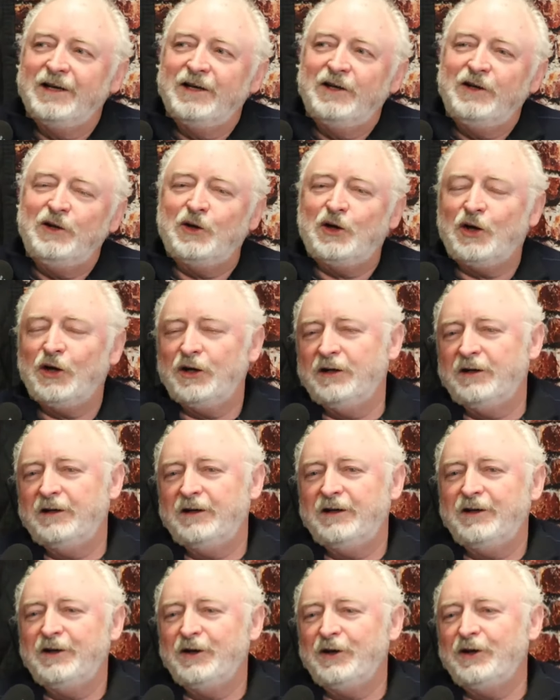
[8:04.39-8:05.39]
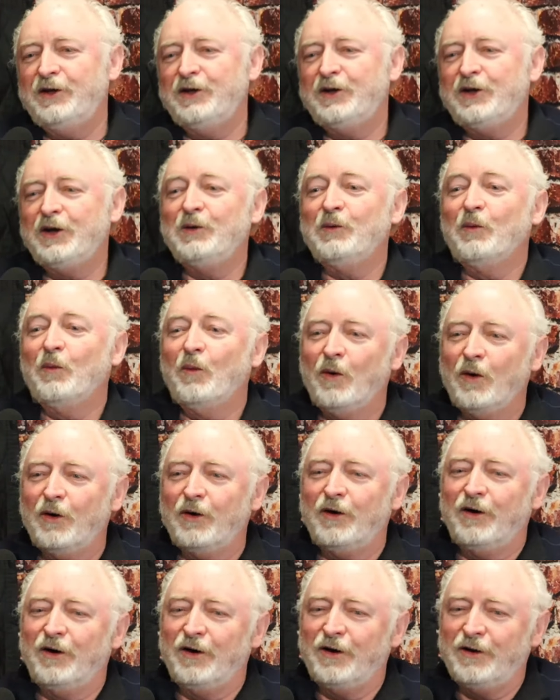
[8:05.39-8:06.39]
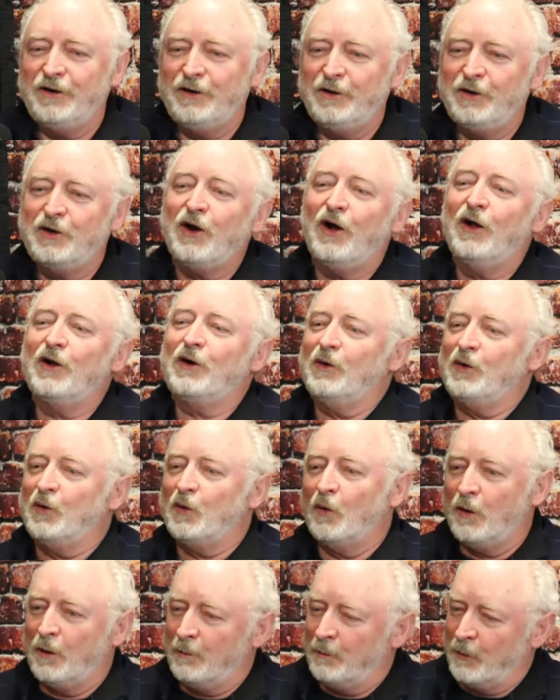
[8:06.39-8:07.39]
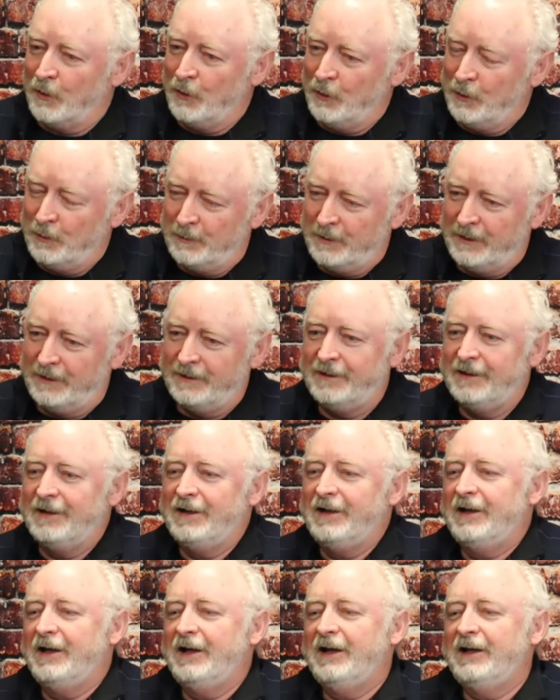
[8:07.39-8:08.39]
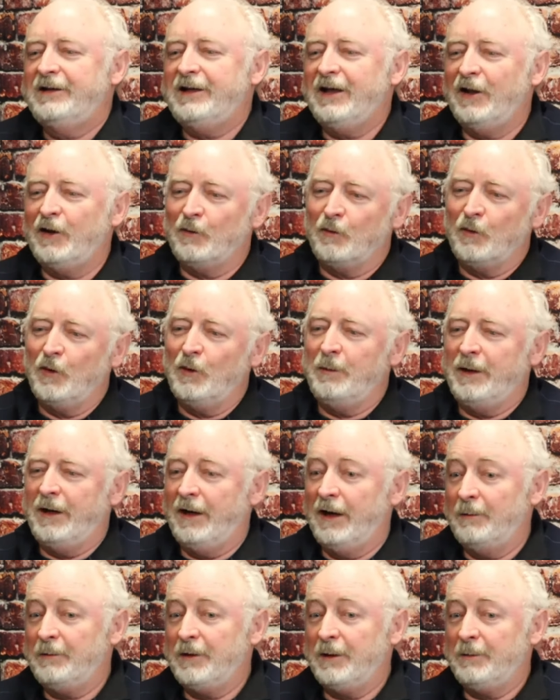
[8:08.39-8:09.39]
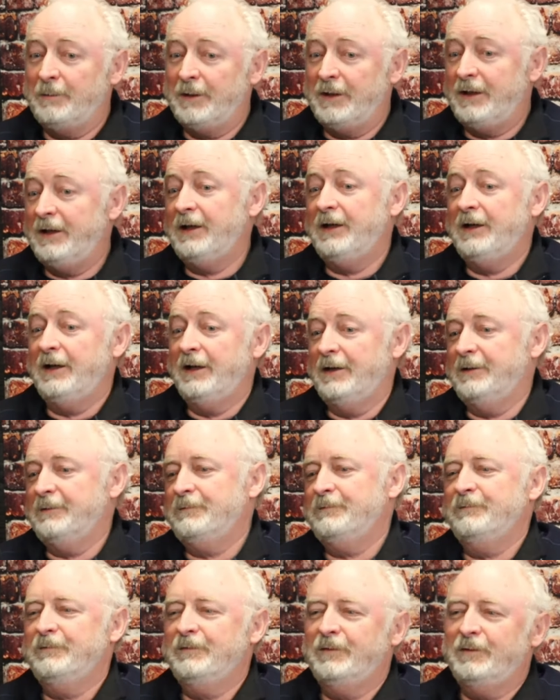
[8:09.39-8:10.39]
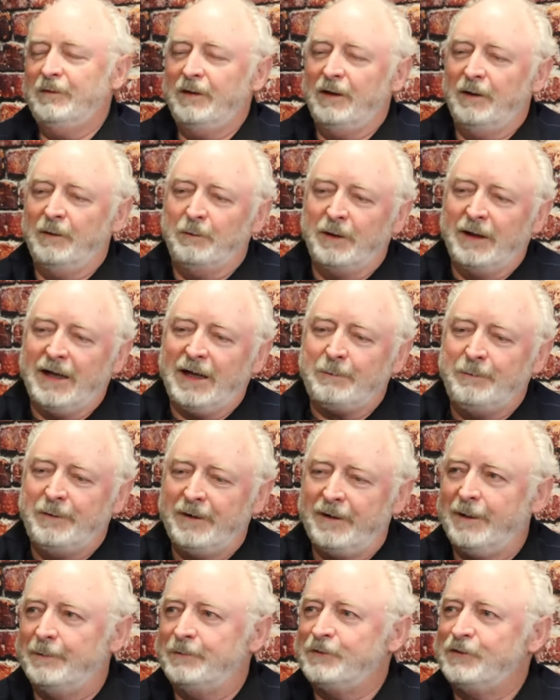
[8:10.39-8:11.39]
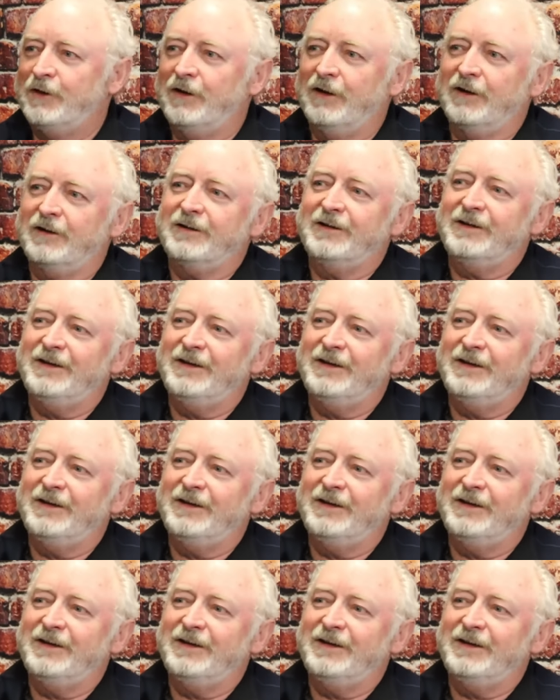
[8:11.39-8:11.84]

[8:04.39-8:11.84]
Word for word: You couldn't you, you couldn't warn her. You call her dorm room and tell her roommate, "I'm going to be in a, a black pickup truck."